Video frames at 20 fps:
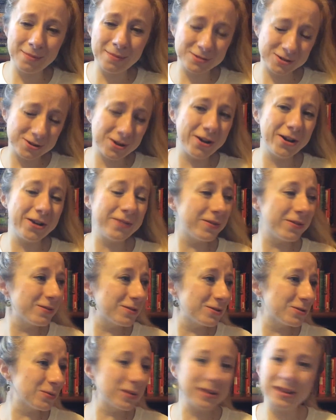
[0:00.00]
I'm sorry if it
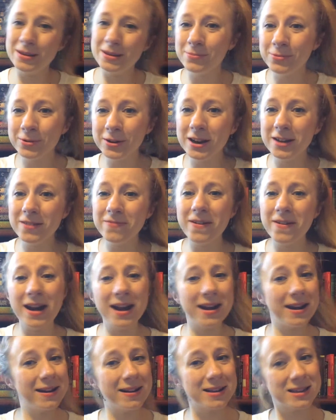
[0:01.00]
was really brief and
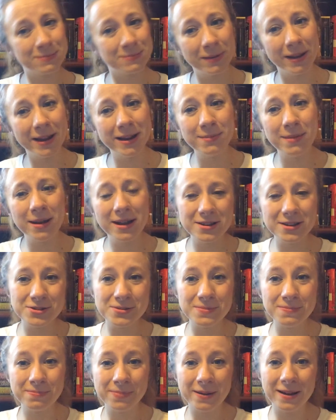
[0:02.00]
I didn't explain
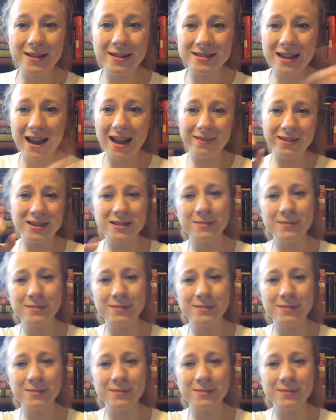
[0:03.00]
much, but I'll